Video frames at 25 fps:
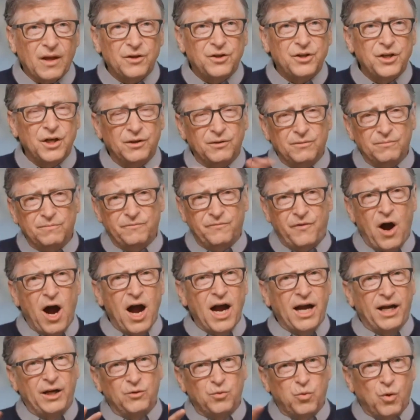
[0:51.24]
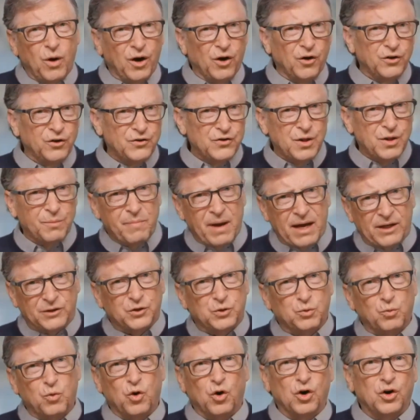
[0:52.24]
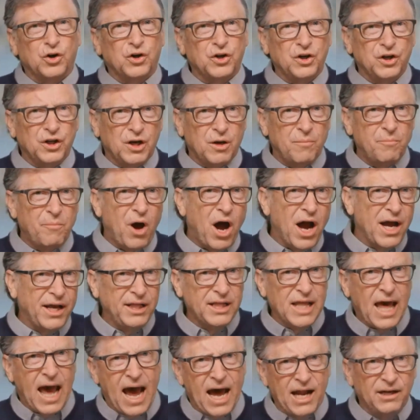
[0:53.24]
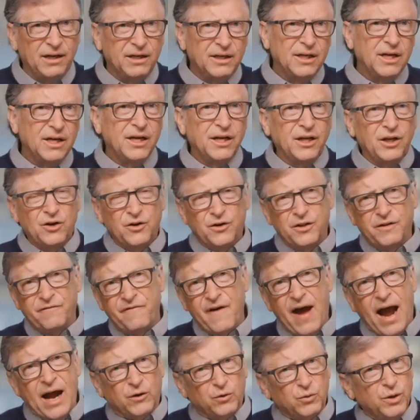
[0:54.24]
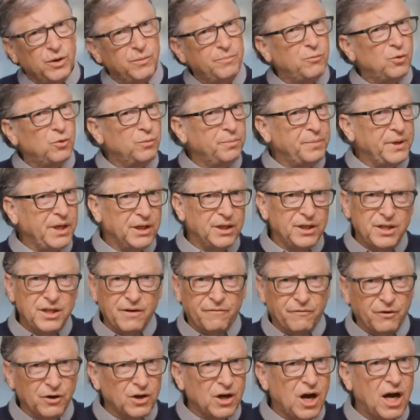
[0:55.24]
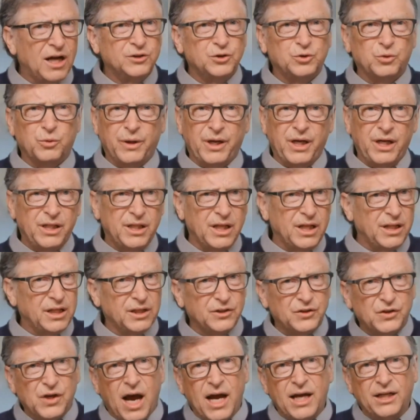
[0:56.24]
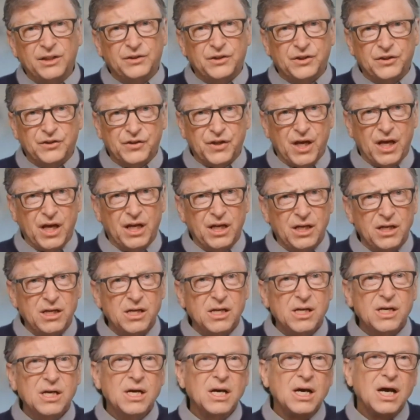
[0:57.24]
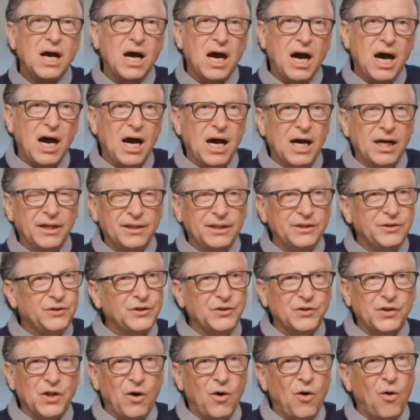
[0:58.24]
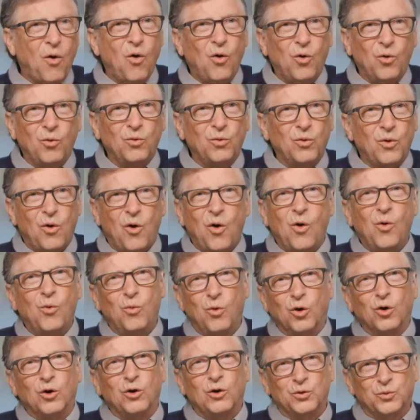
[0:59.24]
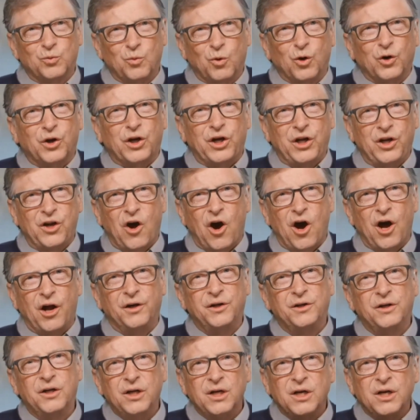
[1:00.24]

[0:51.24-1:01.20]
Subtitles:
to find where is the best work and combine that. You know, the factory will be in a different country than the science is in. This is the whole world working on